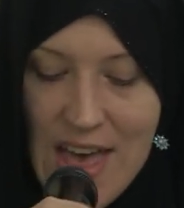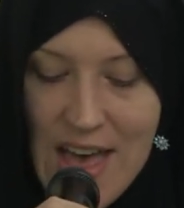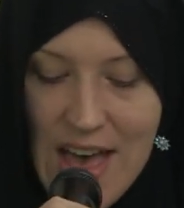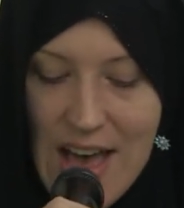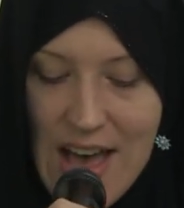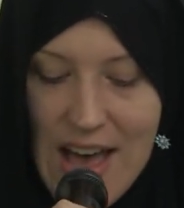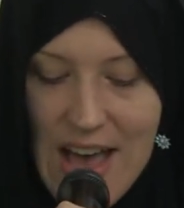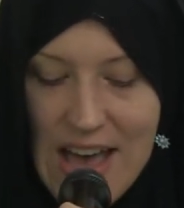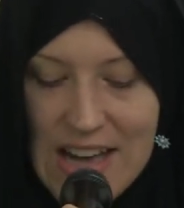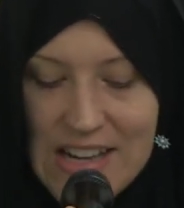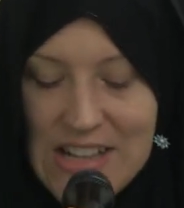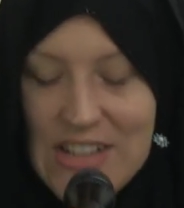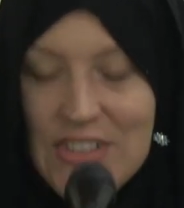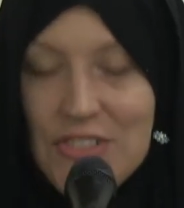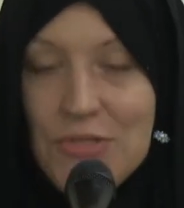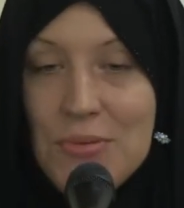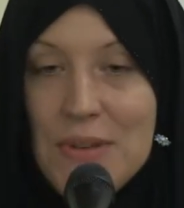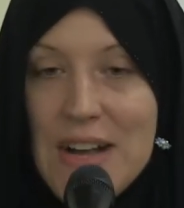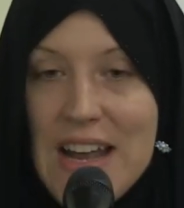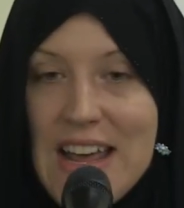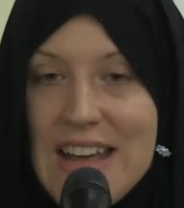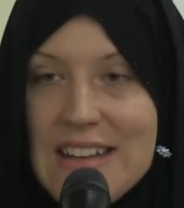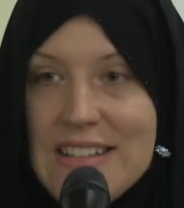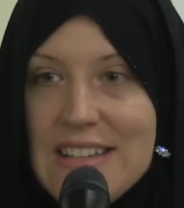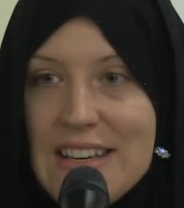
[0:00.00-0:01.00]
And it's
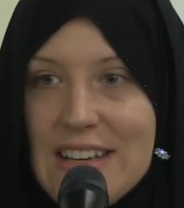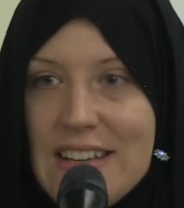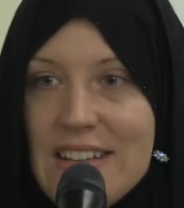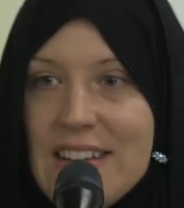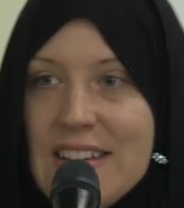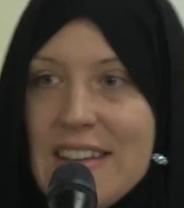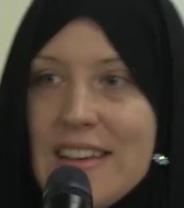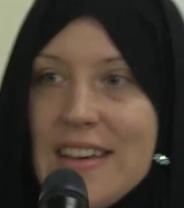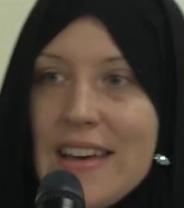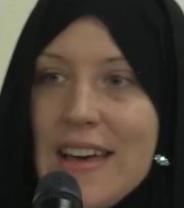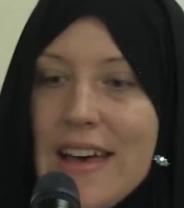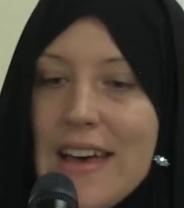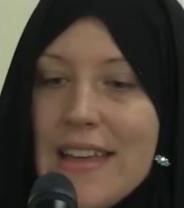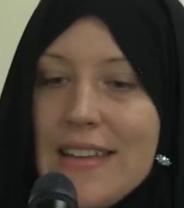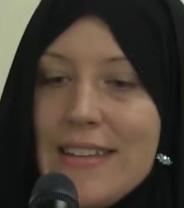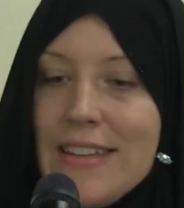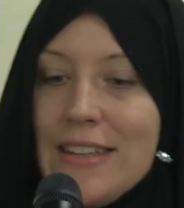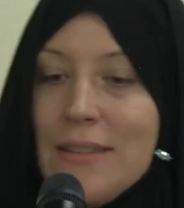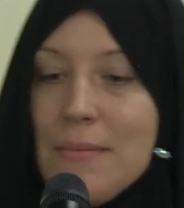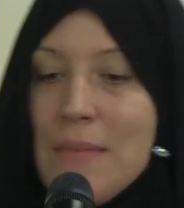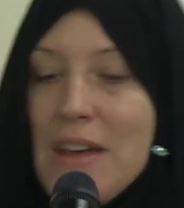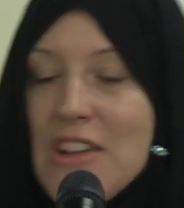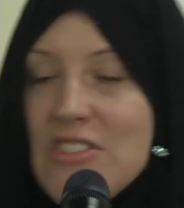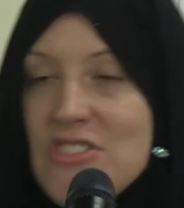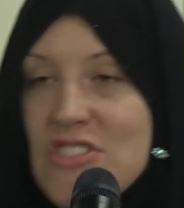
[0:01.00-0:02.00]
related. This
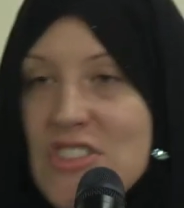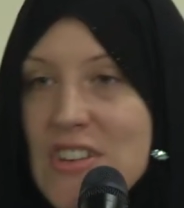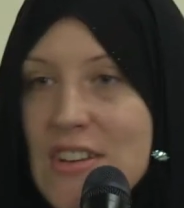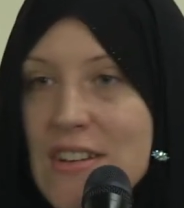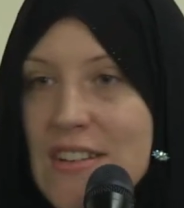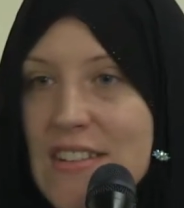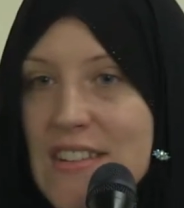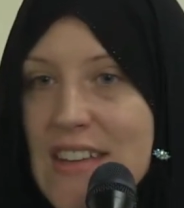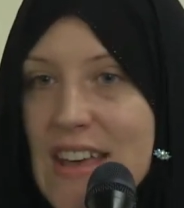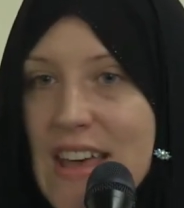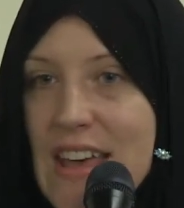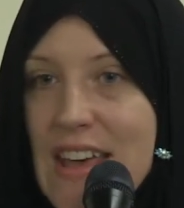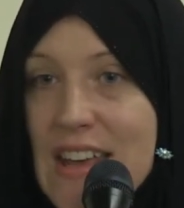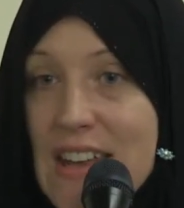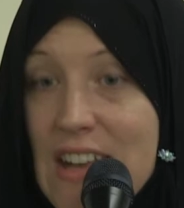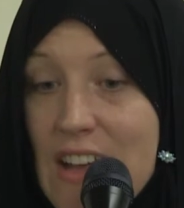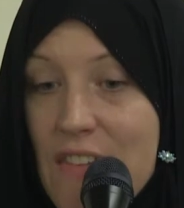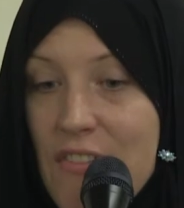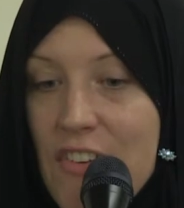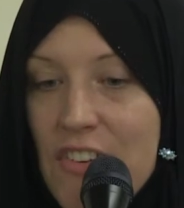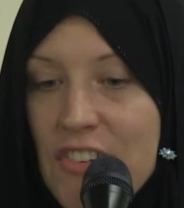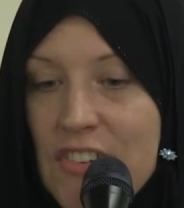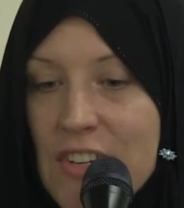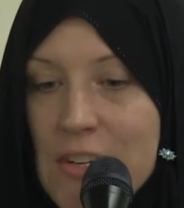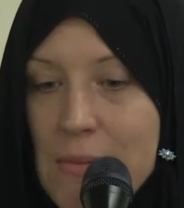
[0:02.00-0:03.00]
is mentioned in
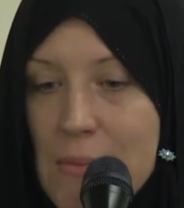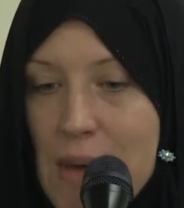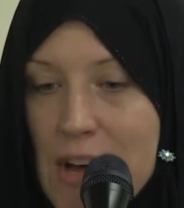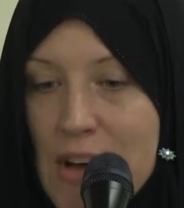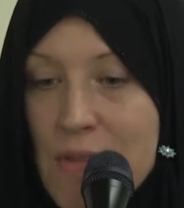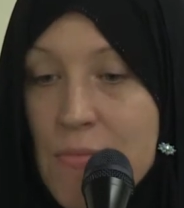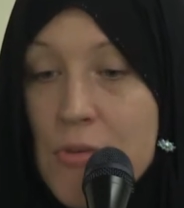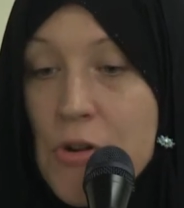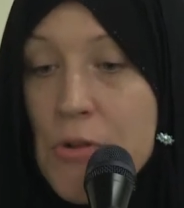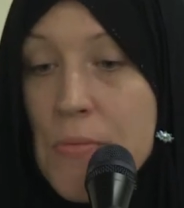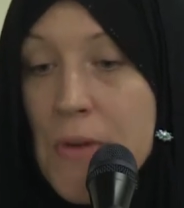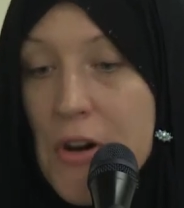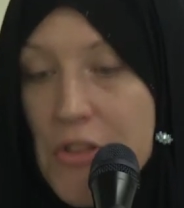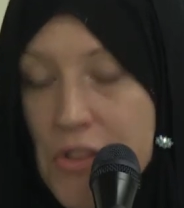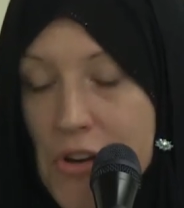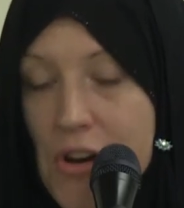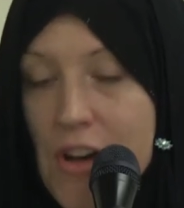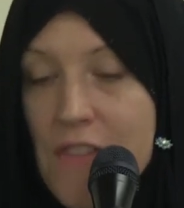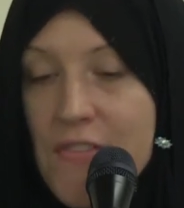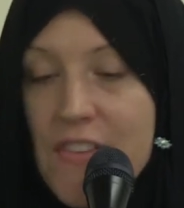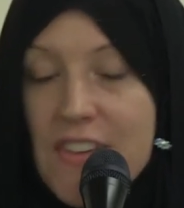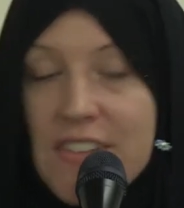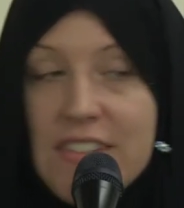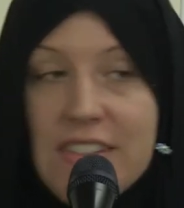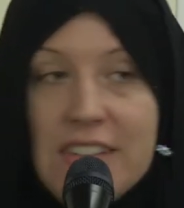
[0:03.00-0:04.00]
Nafis al-Mahmum, although
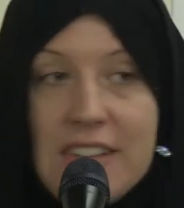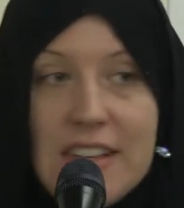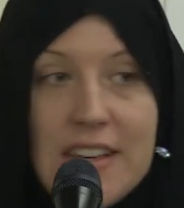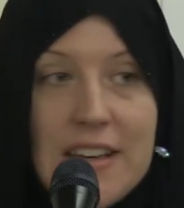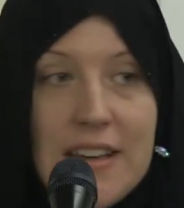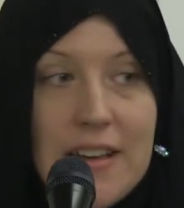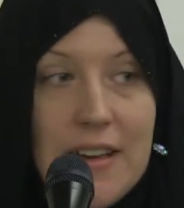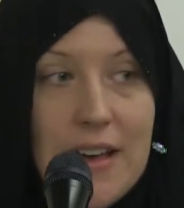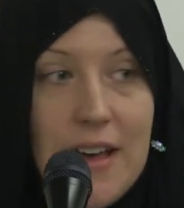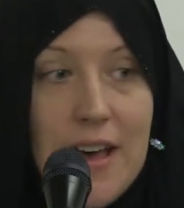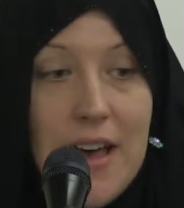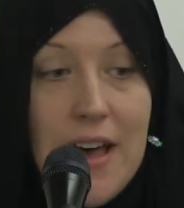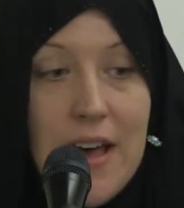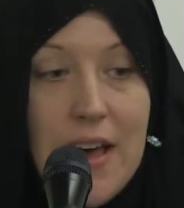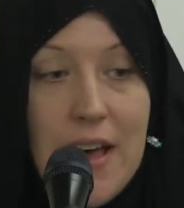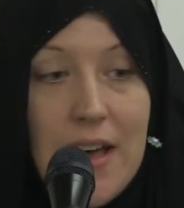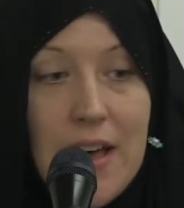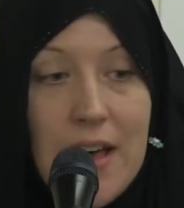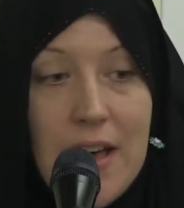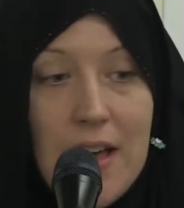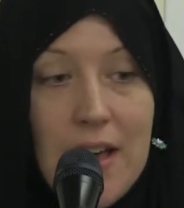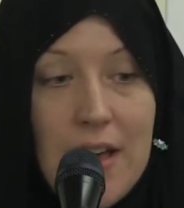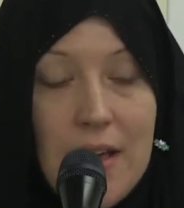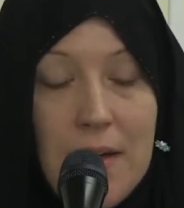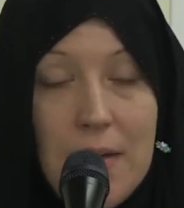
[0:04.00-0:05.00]
obviously
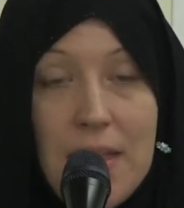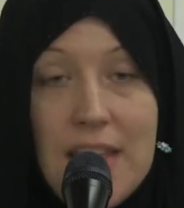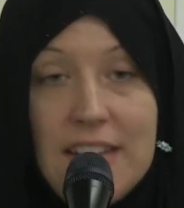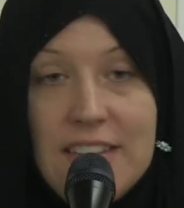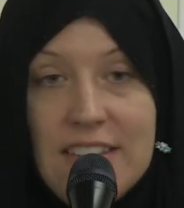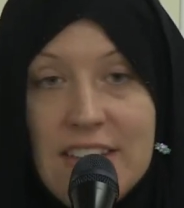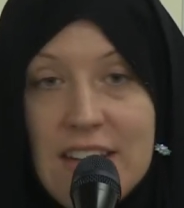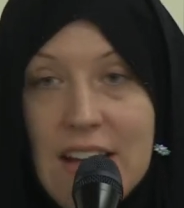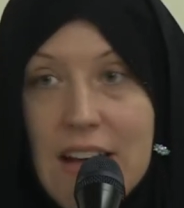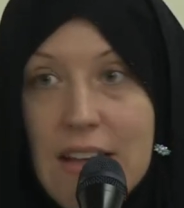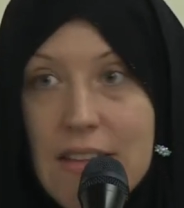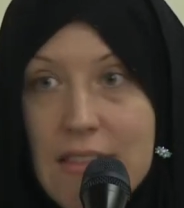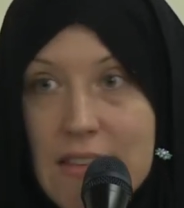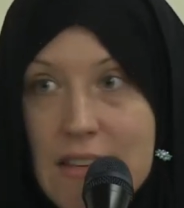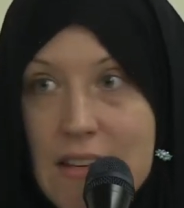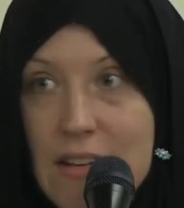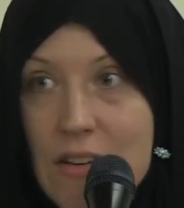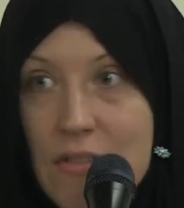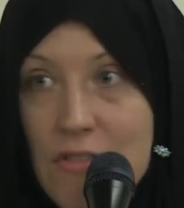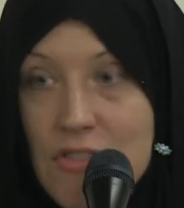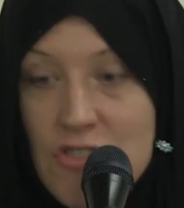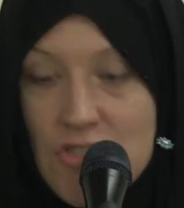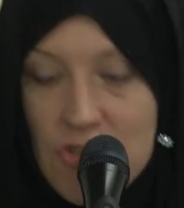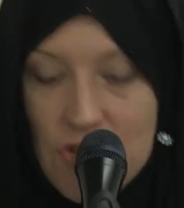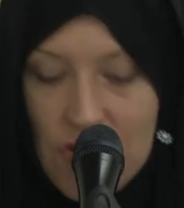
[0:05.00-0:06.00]
it's not
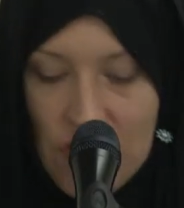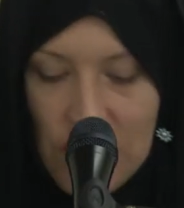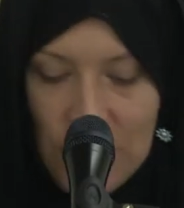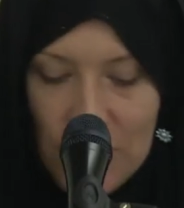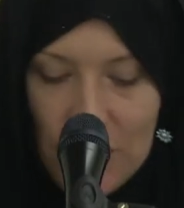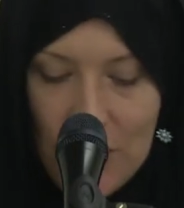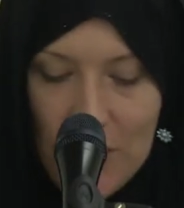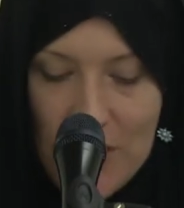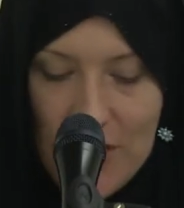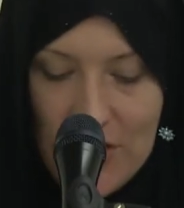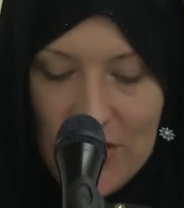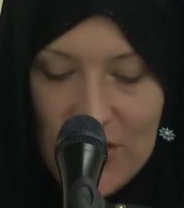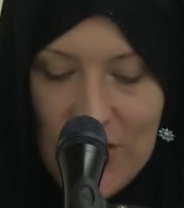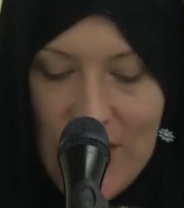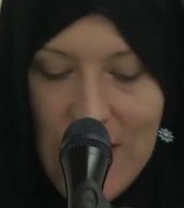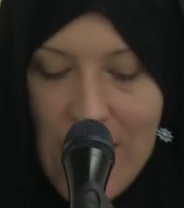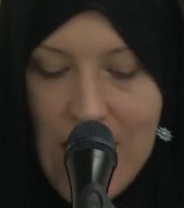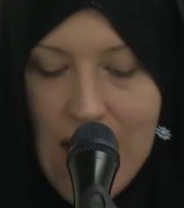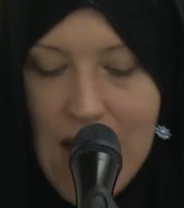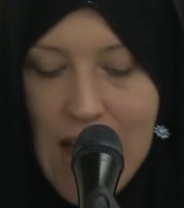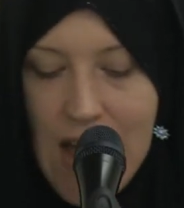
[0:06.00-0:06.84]
the original source.